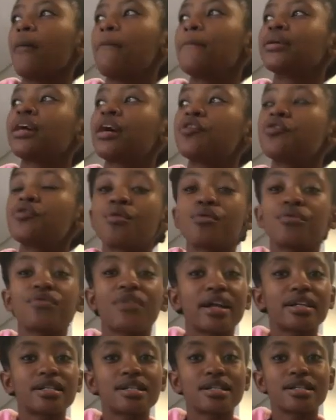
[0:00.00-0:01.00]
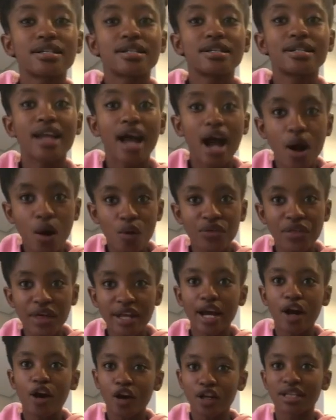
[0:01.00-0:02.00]
But I know that now
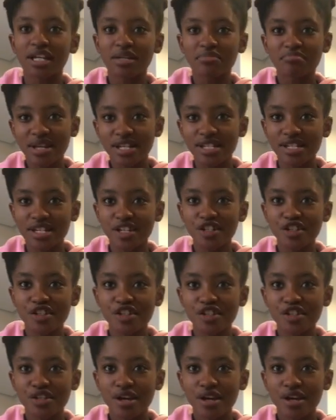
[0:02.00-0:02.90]
that I got that message,